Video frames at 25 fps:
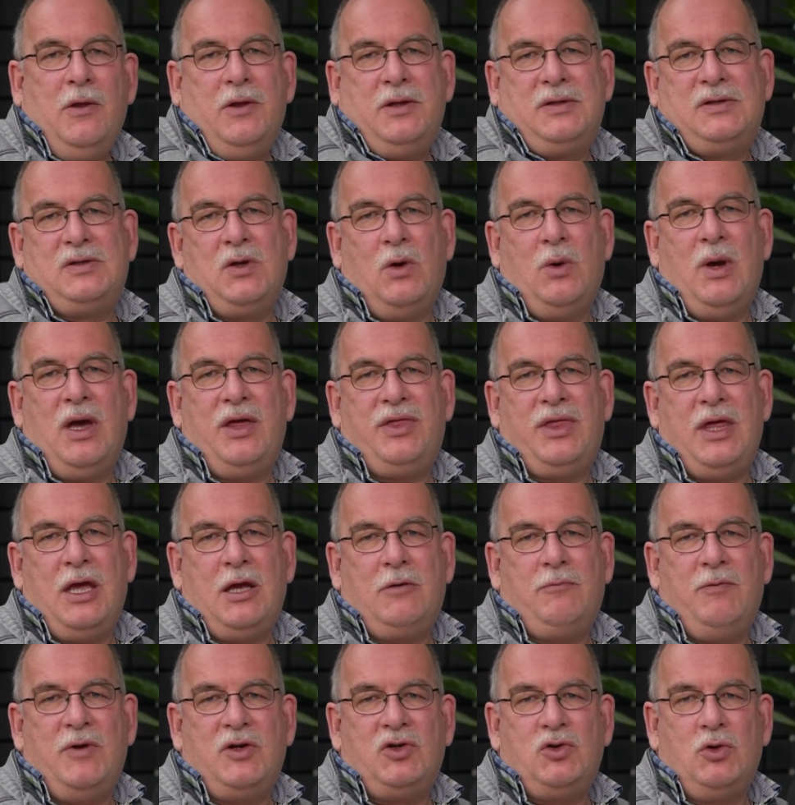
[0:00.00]
So I
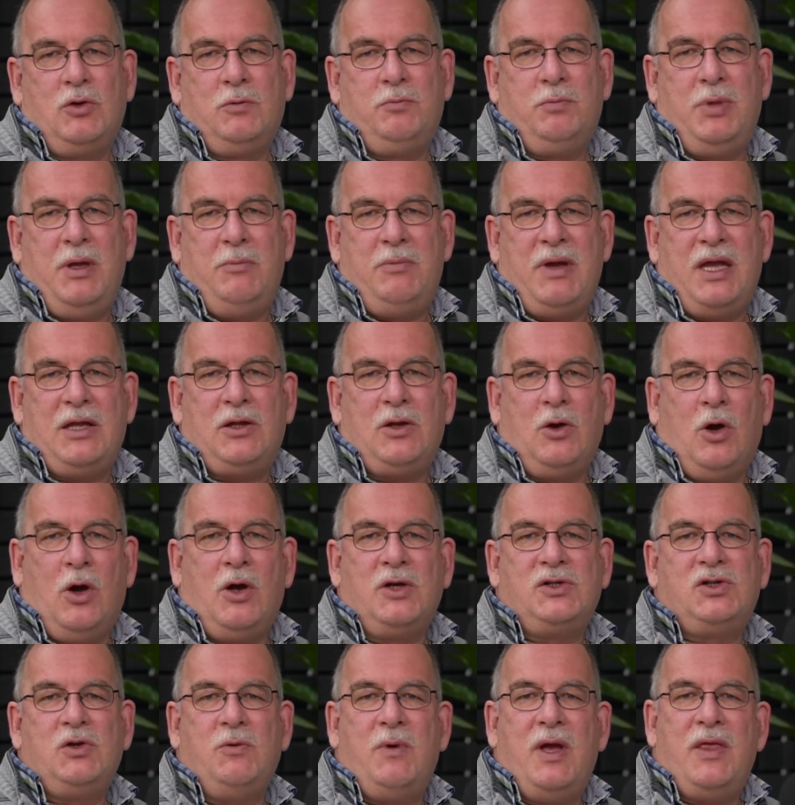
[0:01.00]
think we should be better.
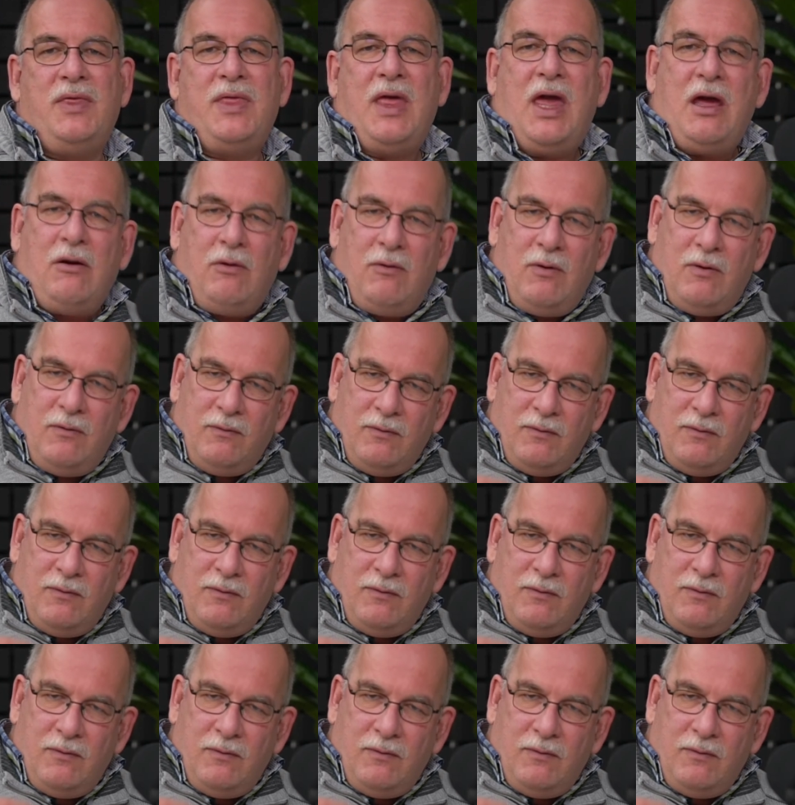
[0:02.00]
Also, when there